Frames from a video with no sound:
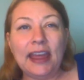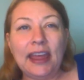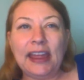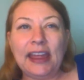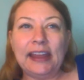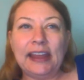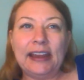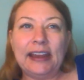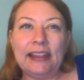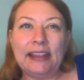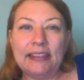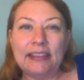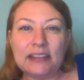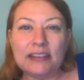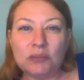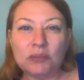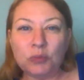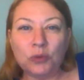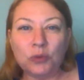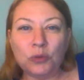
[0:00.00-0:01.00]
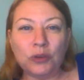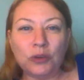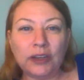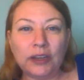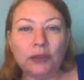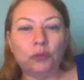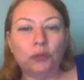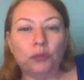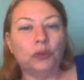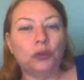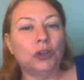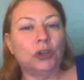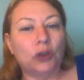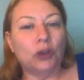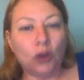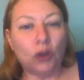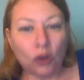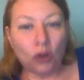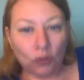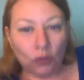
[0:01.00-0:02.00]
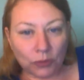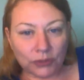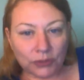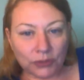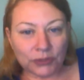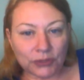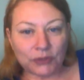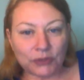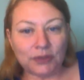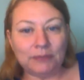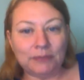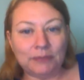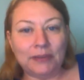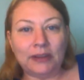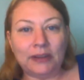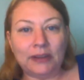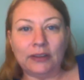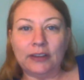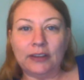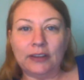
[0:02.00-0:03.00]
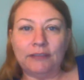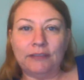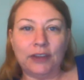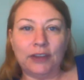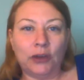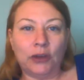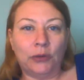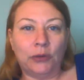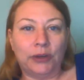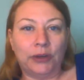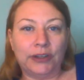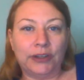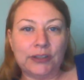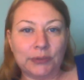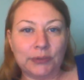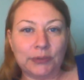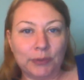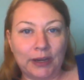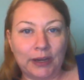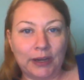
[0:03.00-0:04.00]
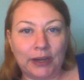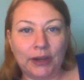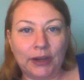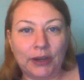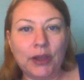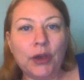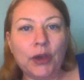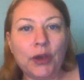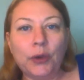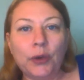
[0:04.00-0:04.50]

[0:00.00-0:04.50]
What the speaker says: And at this point, we're almost to the middle of the course where